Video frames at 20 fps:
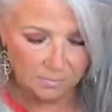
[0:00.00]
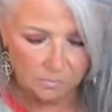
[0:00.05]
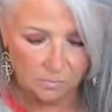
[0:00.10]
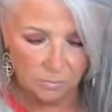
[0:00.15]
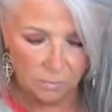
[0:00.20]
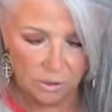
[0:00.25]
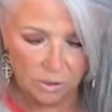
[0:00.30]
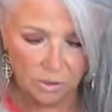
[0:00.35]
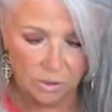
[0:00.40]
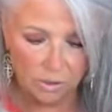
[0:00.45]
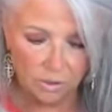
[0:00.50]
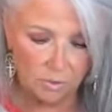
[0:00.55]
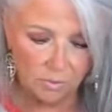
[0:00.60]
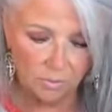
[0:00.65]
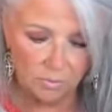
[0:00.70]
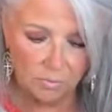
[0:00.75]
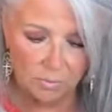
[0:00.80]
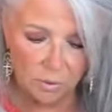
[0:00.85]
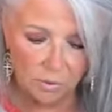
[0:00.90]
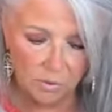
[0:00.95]
We're just going
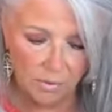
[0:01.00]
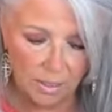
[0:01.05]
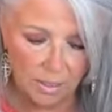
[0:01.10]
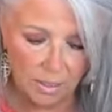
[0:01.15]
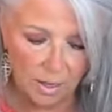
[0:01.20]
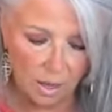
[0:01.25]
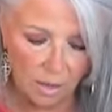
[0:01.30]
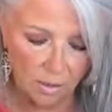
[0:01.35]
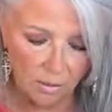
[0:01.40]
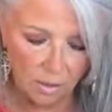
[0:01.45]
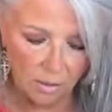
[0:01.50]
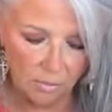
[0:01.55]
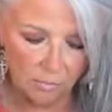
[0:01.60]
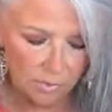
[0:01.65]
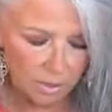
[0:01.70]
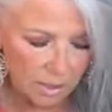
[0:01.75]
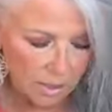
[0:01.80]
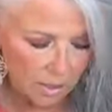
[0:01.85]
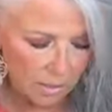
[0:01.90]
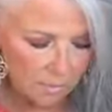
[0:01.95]
to put that all on
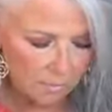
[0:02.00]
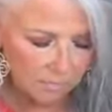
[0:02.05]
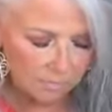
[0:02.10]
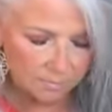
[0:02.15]
there.